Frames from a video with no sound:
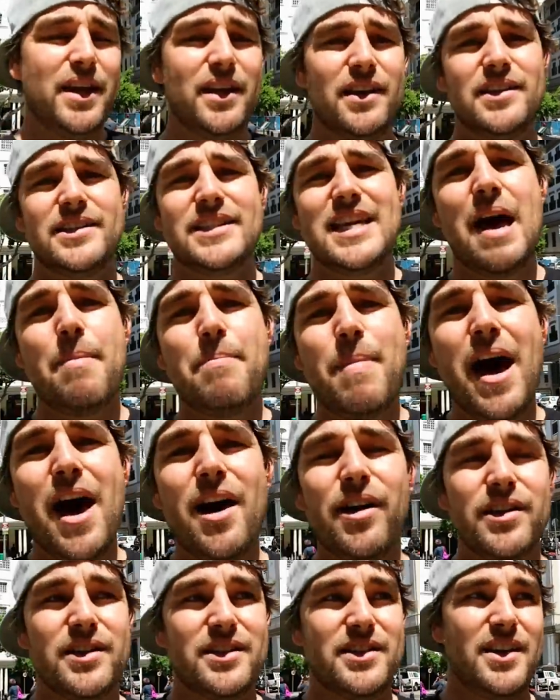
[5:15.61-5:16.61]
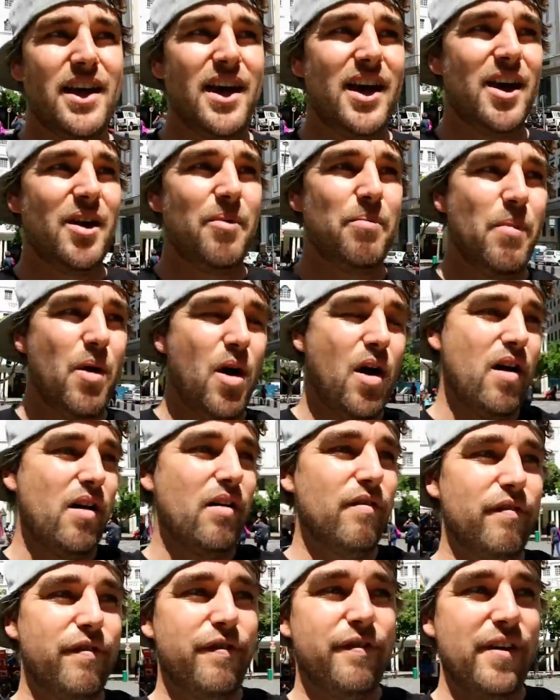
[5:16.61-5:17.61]
in and tap out um,
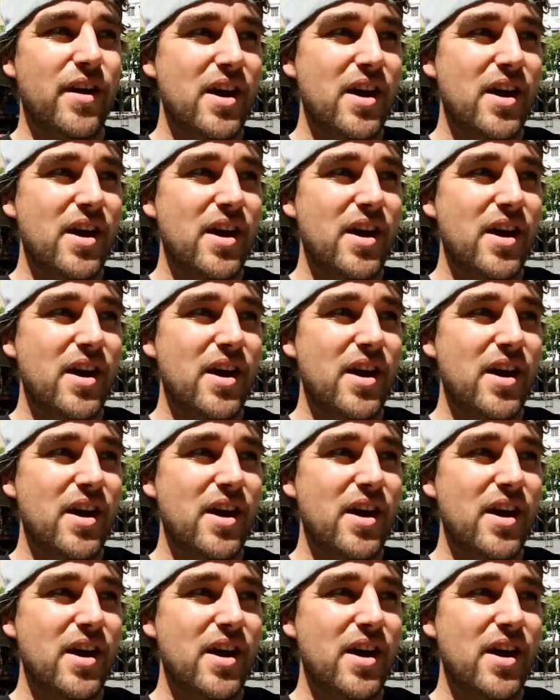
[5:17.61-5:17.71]
of